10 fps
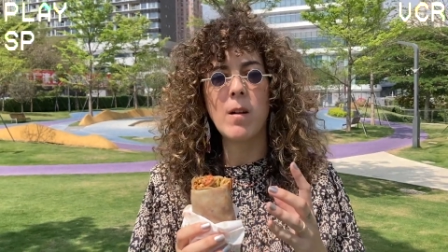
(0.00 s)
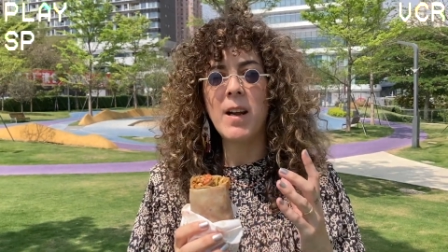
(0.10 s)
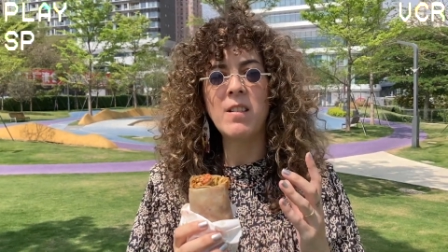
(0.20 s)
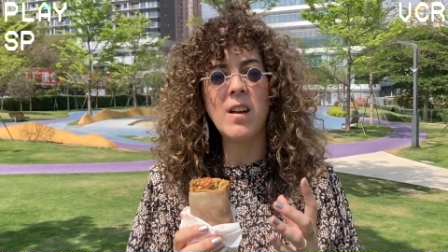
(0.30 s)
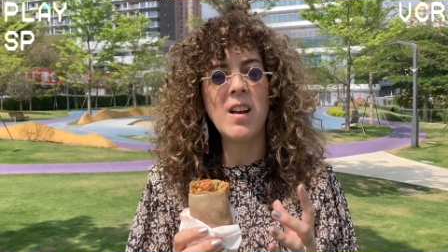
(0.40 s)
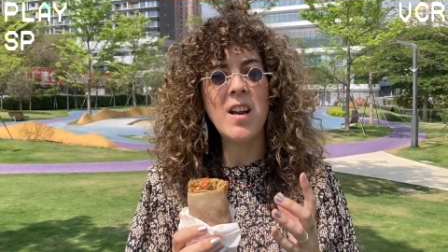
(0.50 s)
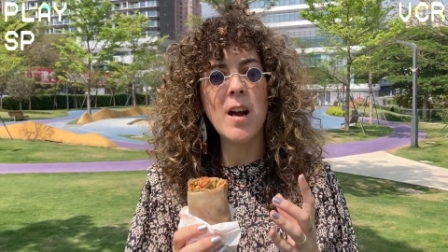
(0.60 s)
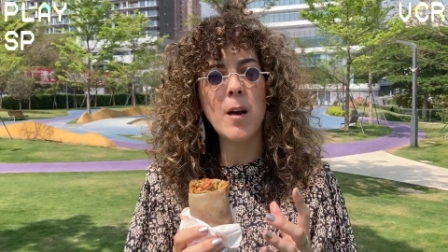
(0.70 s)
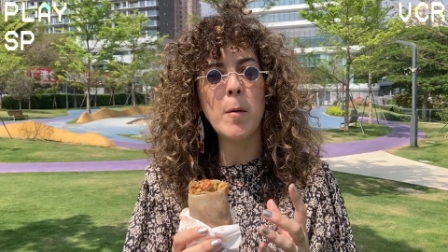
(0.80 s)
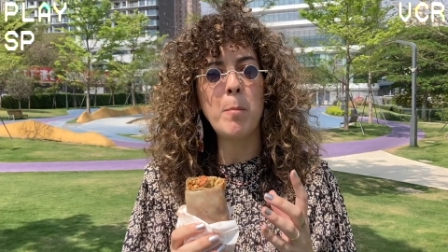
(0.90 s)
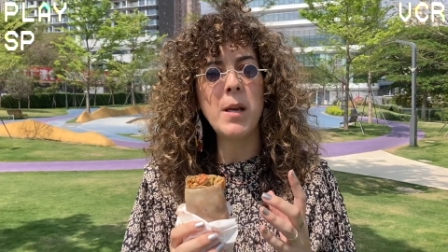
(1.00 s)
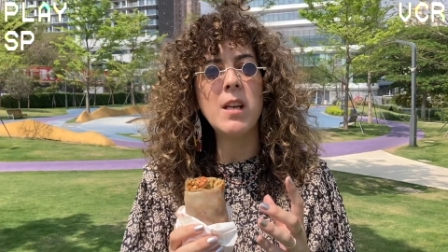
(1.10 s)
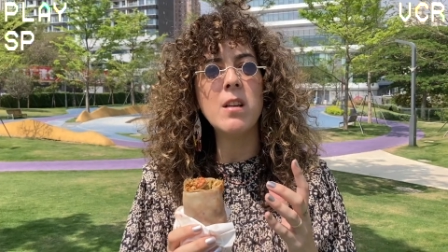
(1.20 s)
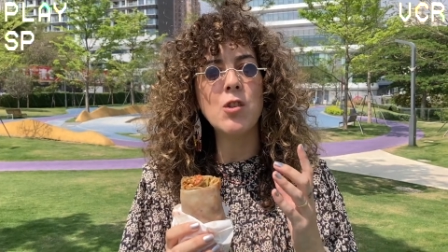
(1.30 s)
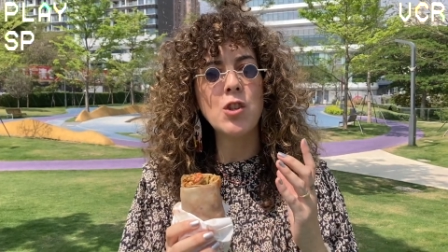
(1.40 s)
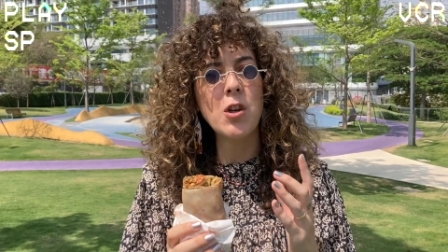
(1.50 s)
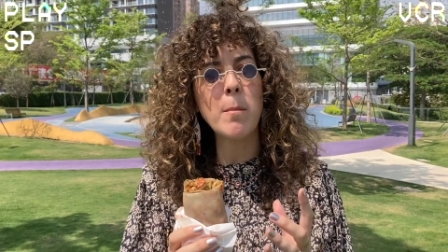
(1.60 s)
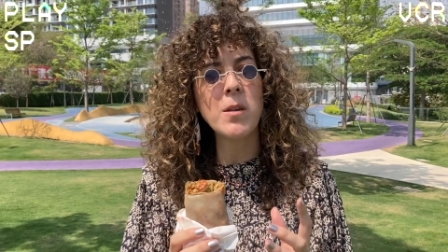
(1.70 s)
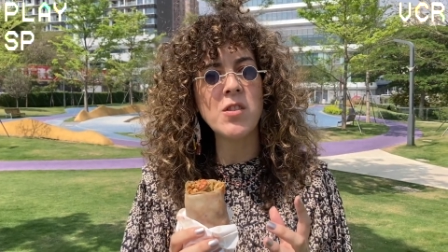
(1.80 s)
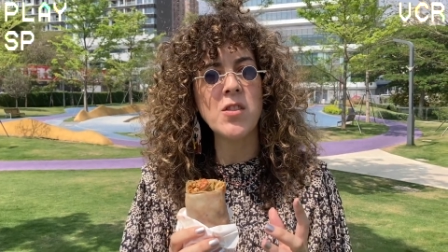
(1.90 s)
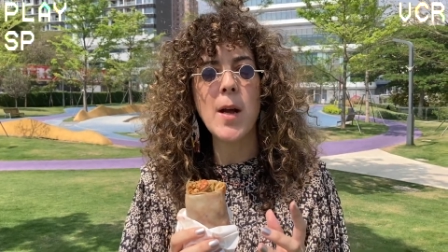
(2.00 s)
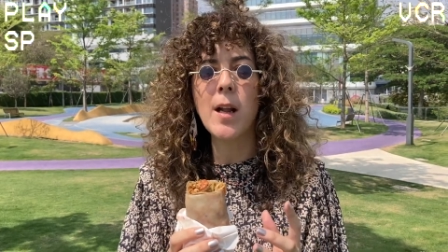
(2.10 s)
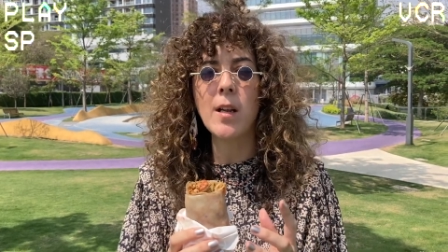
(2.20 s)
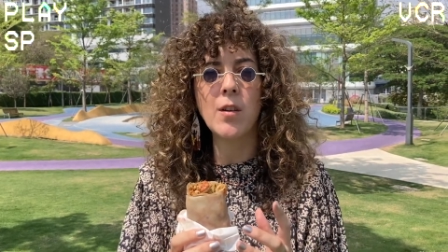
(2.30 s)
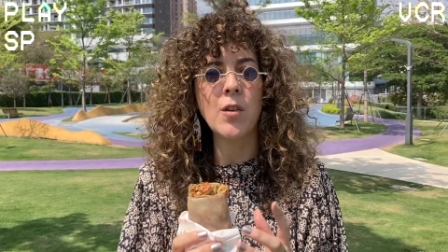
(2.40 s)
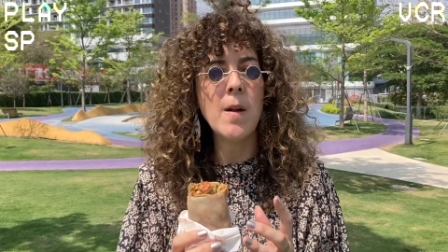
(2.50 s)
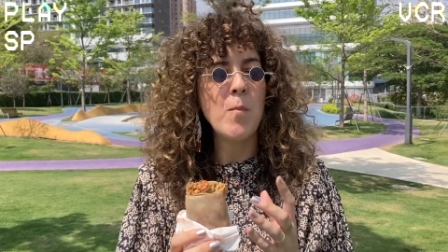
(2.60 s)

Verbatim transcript: like the Liang Pi summer salad